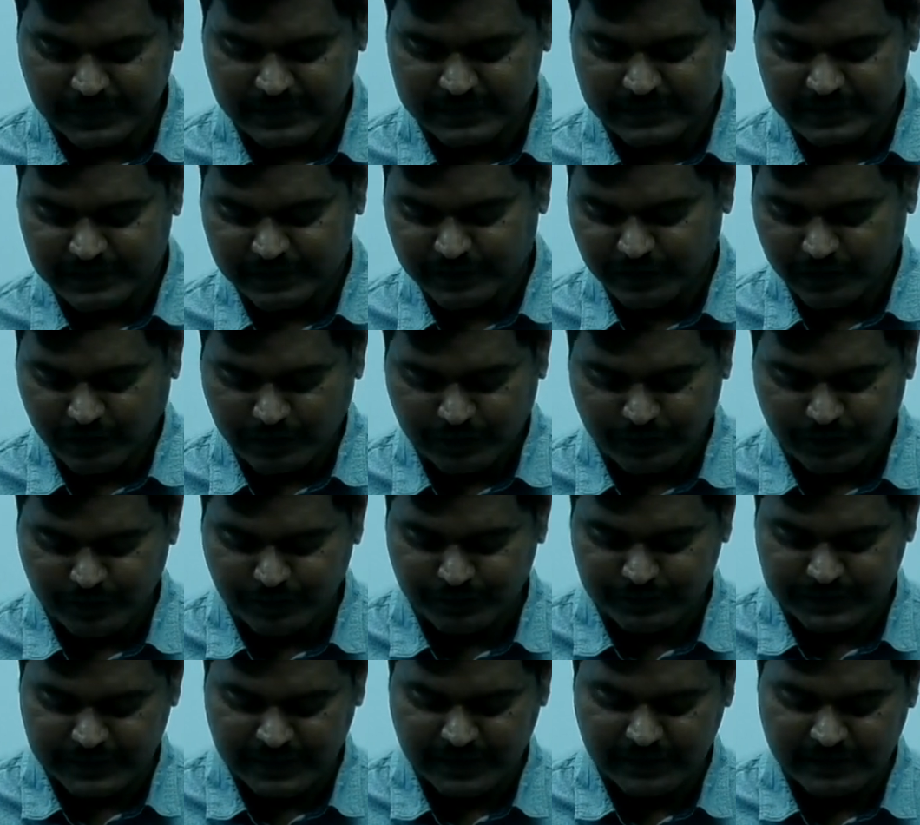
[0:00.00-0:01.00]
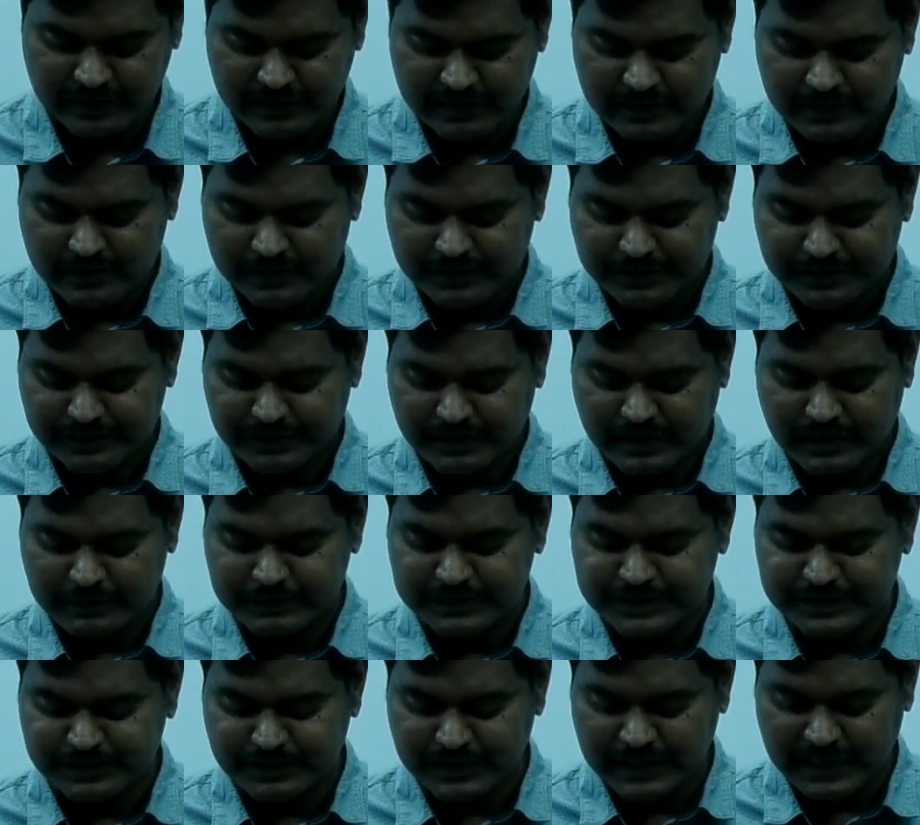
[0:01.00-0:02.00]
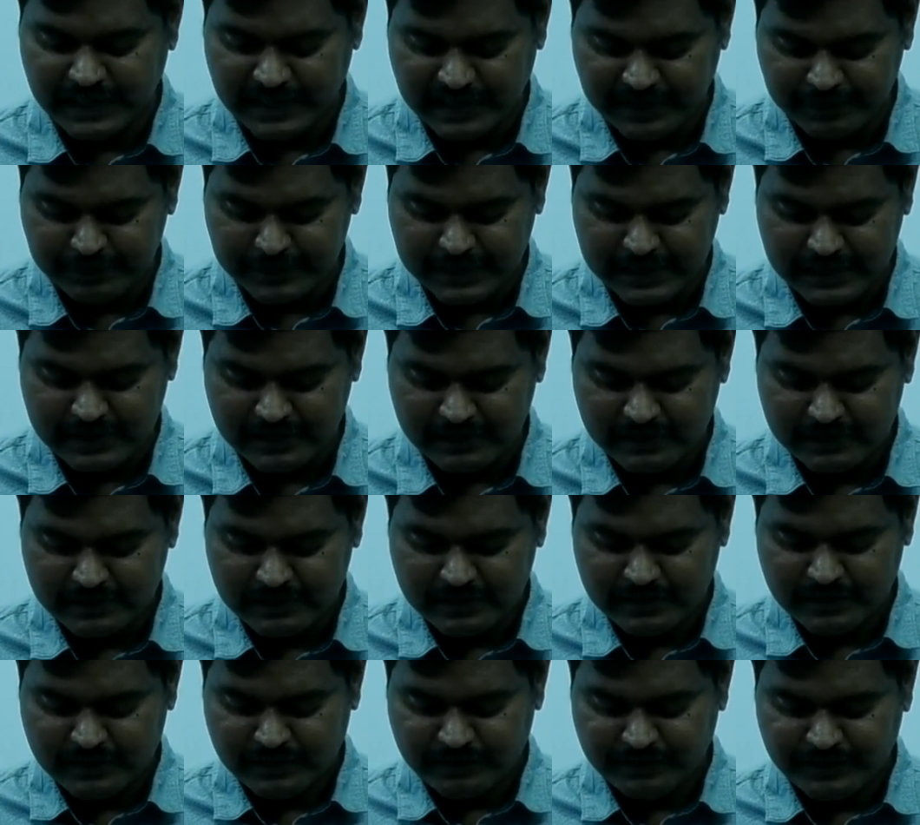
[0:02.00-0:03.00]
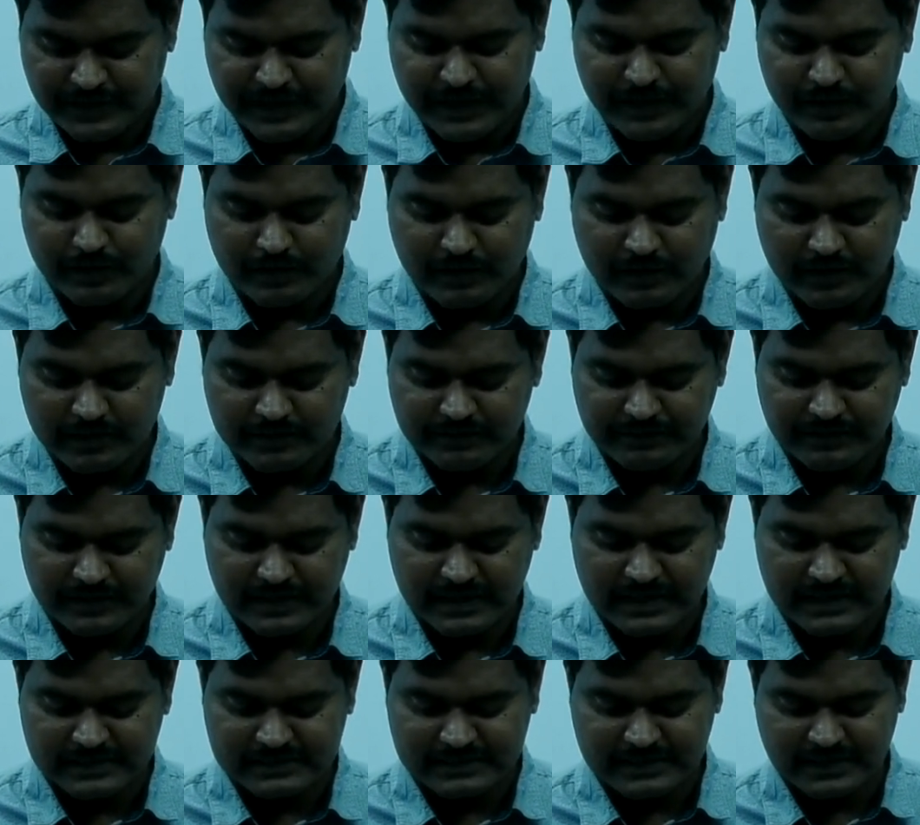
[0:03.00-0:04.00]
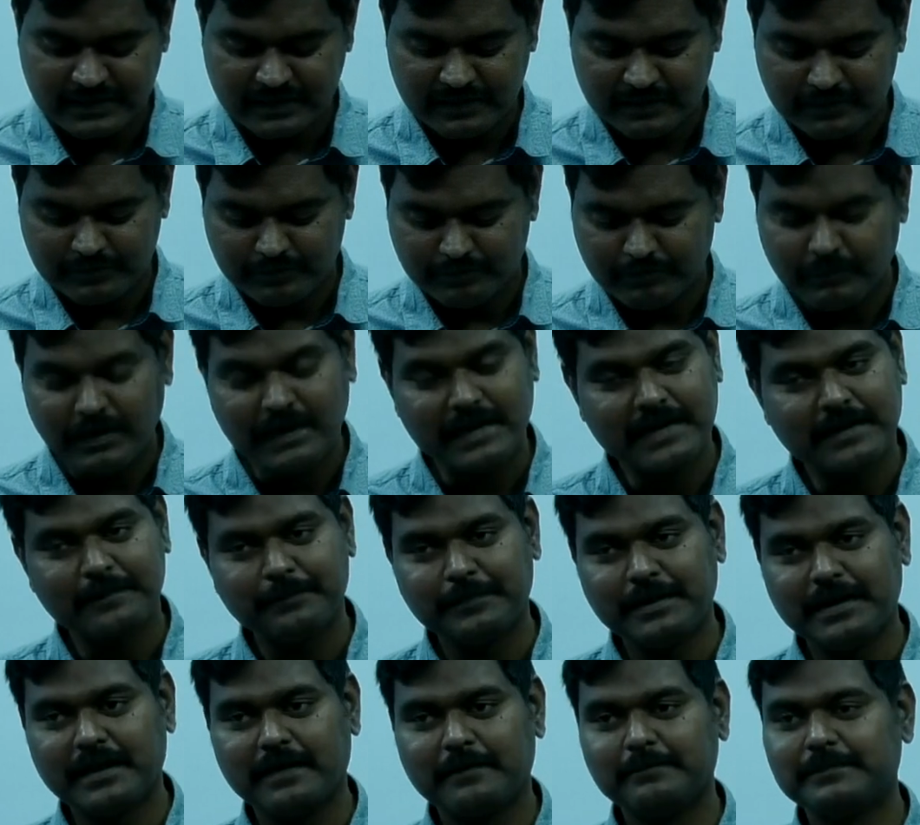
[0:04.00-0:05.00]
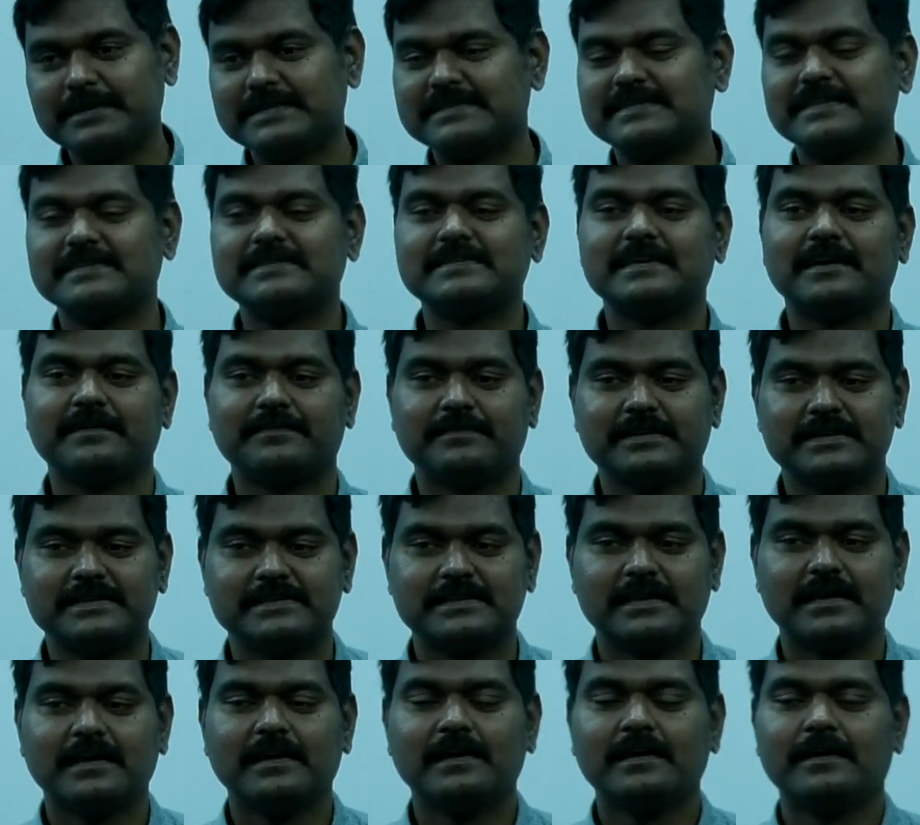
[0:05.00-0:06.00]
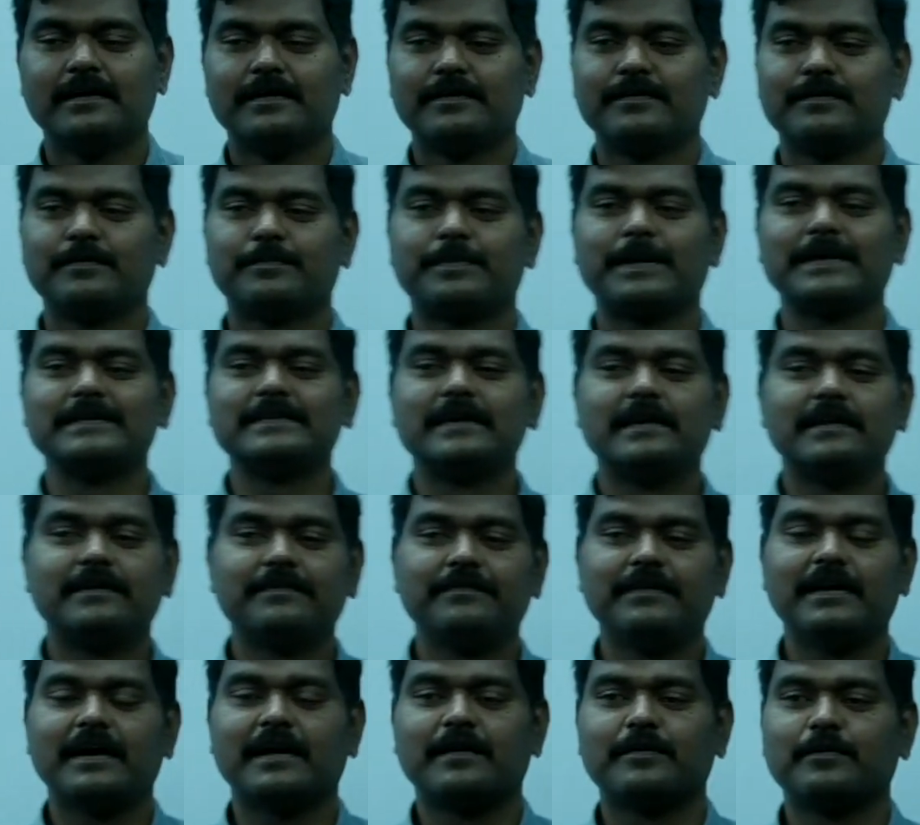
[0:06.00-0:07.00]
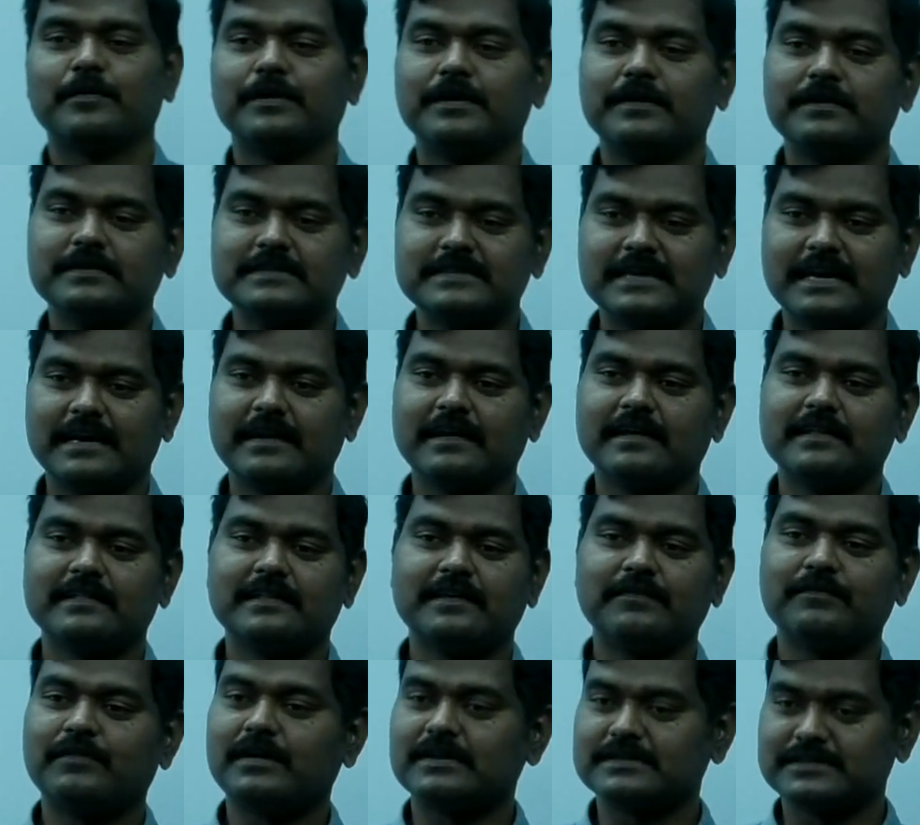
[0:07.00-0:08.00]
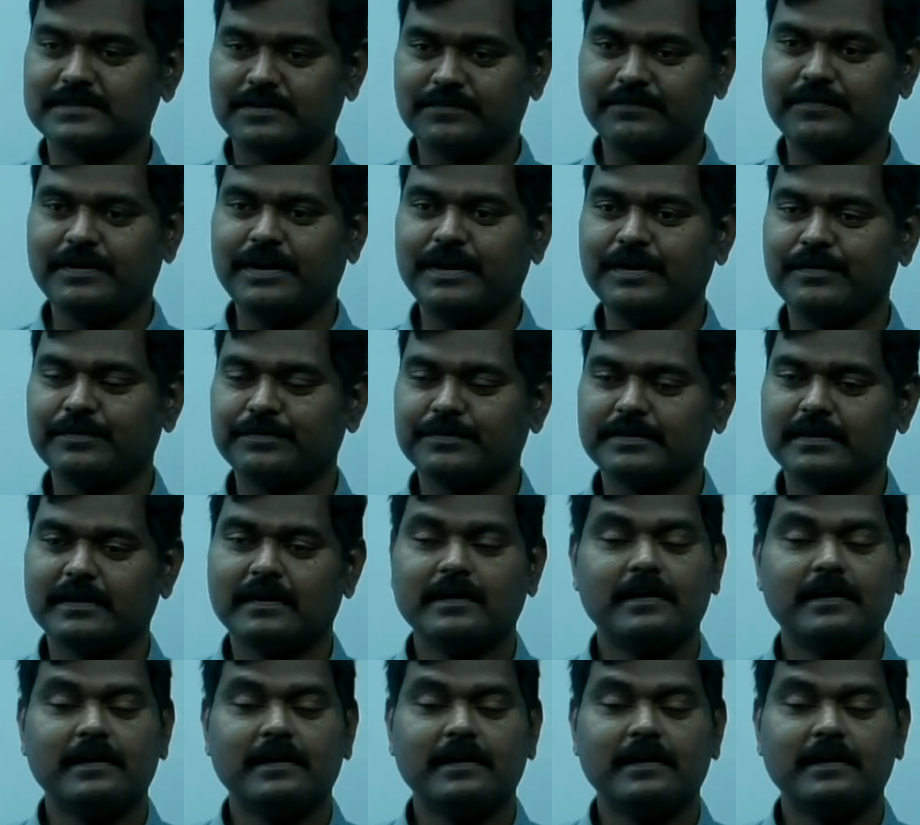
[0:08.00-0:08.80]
present we are using. So comes to the email, video conferencing, multimedia message service. So present we are going to send in the WhatsApp videos,